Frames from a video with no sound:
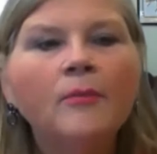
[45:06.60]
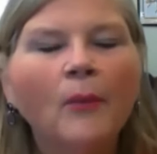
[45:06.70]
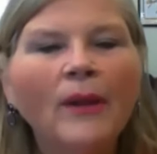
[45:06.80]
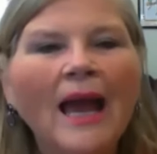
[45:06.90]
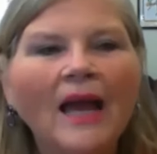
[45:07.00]

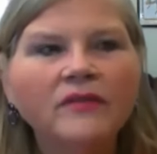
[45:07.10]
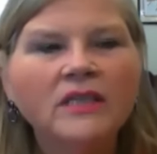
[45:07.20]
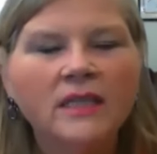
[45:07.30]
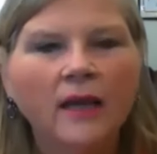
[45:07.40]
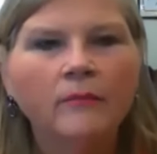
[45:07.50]
but we have
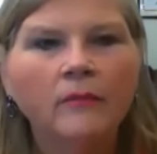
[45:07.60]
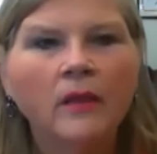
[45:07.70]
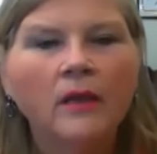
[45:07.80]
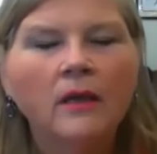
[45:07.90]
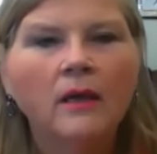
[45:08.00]

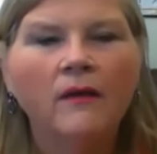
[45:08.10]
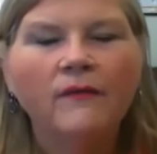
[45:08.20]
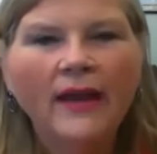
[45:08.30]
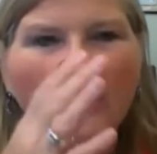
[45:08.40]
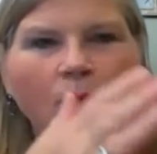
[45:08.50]
some
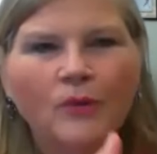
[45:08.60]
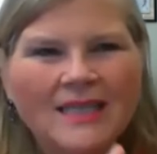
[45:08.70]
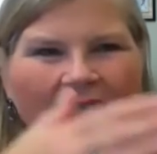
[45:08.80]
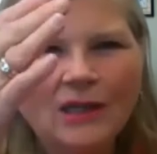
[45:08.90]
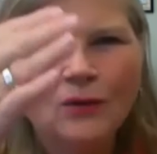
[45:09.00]
available
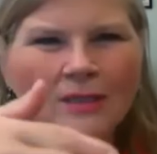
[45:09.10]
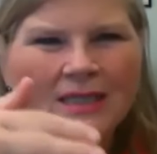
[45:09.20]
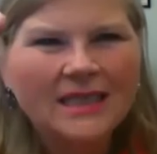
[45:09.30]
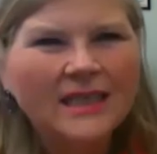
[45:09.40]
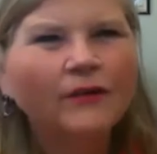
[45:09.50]

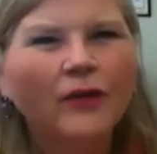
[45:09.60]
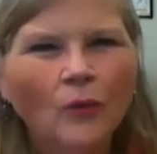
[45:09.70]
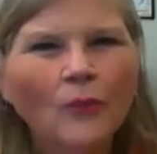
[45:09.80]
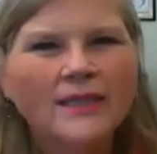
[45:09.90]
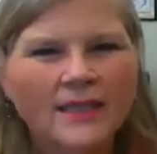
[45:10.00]
singles in
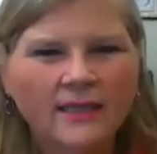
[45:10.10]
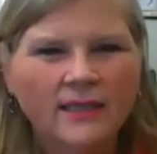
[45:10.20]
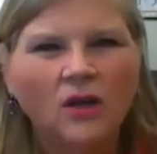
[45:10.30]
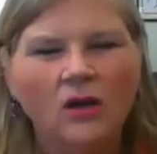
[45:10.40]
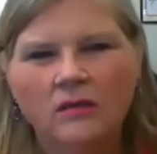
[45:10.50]
different
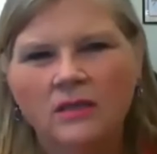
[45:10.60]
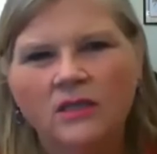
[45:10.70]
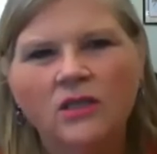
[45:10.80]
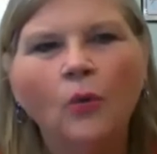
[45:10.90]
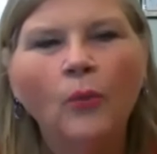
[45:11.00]
residence halls.
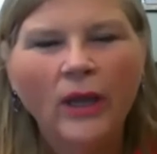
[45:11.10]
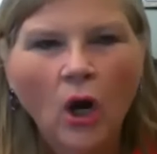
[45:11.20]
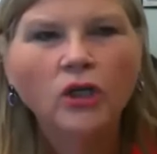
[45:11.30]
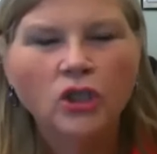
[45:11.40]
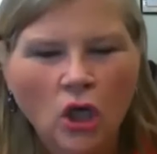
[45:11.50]
And so we
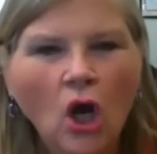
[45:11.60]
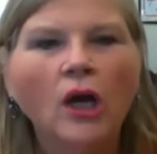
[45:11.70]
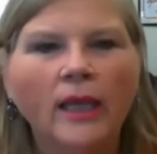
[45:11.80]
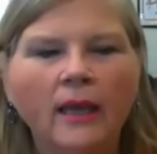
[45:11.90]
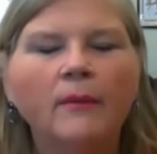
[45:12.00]
are
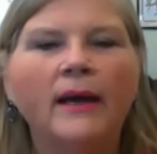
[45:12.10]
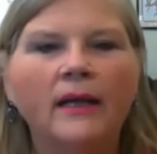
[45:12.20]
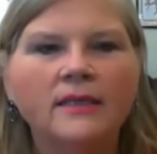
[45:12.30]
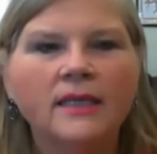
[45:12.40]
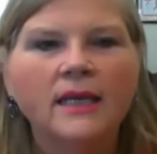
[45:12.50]
talking
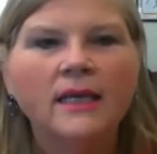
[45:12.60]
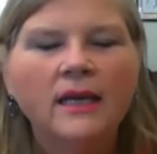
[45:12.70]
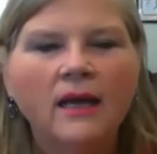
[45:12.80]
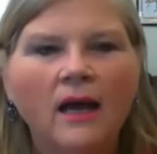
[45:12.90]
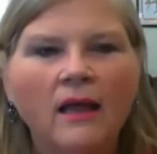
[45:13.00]
about
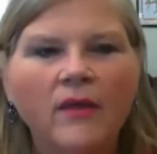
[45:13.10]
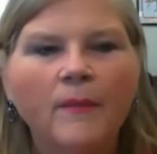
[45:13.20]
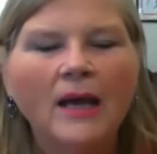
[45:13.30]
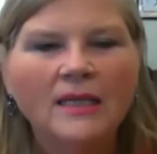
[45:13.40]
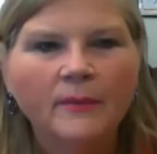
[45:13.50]
uh, the
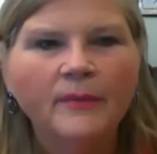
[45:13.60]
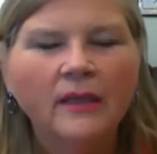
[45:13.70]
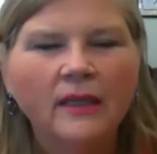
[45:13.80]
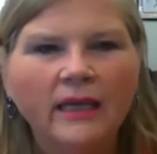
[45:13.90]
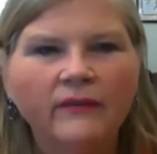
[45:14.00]

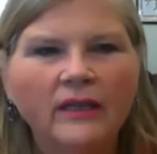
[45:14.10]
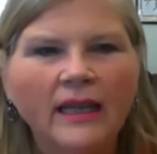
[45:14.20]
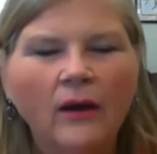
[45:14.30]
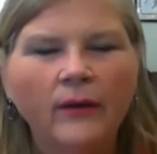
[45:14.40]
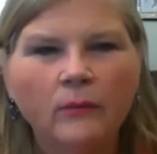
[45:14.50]
possibility of
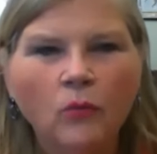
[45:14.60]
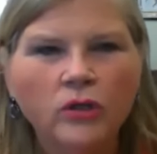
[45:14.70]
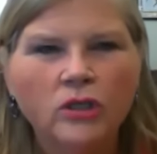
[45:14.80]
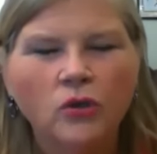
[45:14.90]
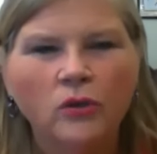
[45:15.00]
allowing
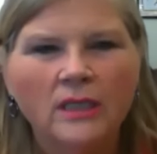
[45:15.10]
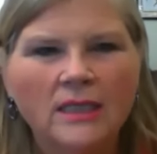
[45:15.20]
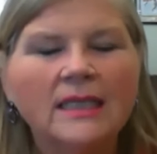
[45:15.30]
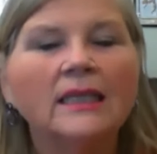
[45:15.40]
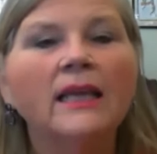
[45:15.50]
more
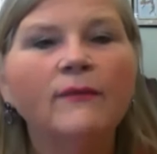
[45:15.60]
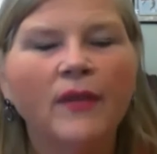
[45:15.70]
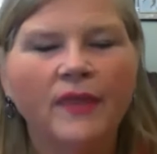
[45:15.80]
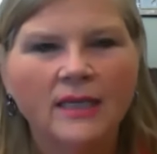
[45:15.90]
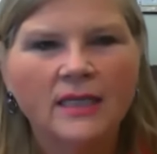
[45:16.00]
students to live
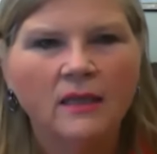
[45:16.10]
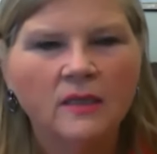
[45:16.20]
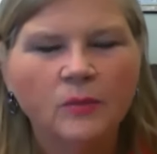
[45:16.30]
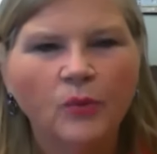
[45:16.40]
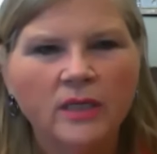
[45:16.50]
with us in
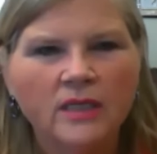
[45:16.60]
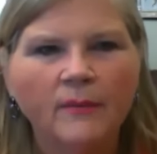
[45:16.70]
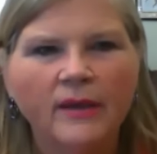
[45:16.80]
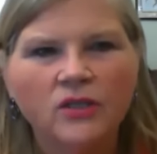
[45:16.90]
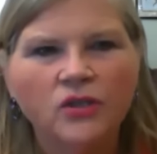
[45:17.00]
the spring
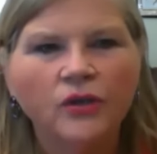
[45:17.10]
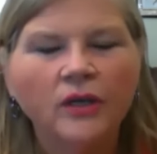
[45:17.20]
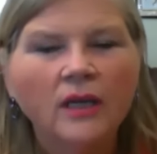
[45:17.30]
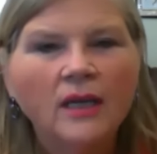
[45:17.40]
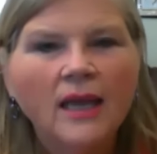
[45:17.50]
semester.